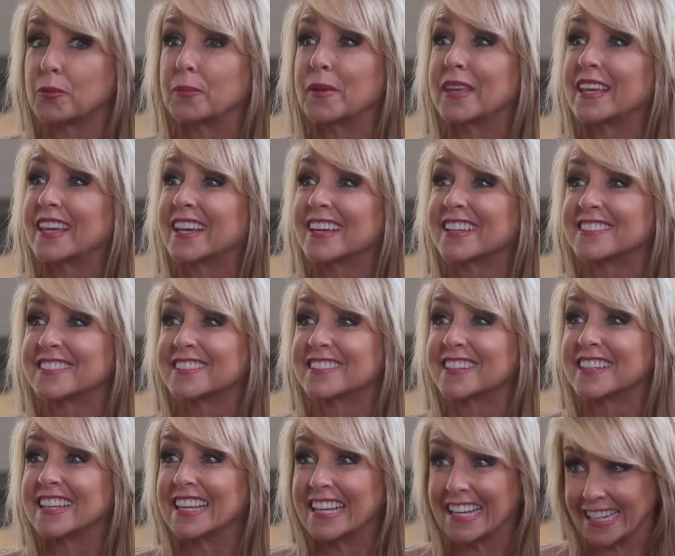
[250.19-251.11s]
because
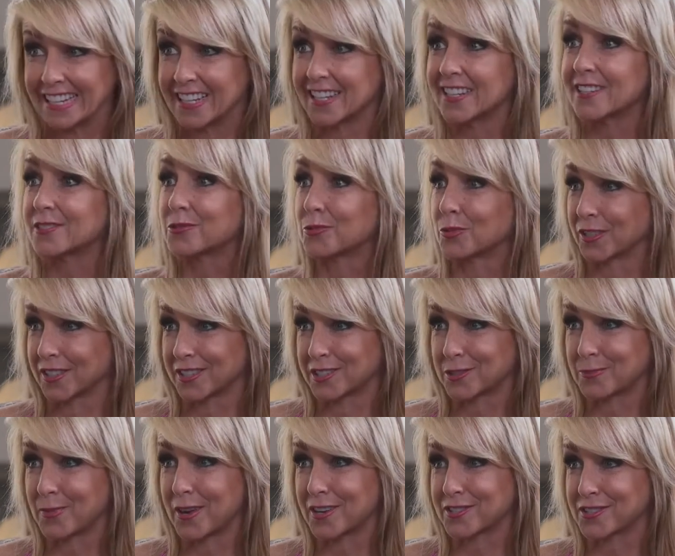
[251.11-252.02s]
it is really
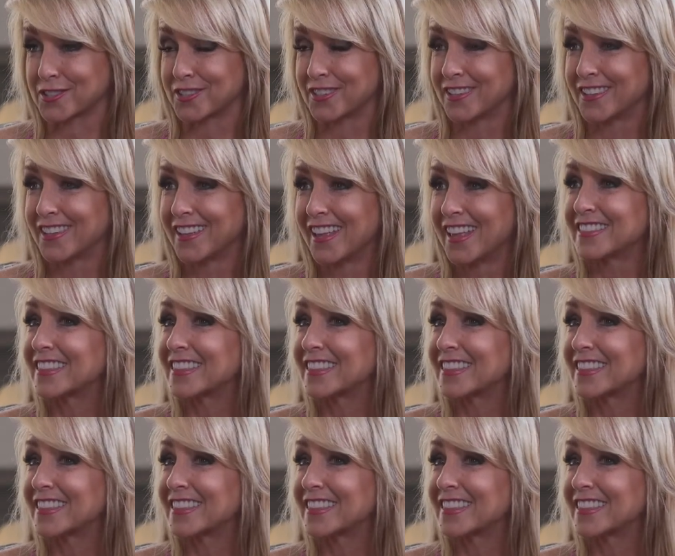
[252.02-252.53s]
special. Yeah.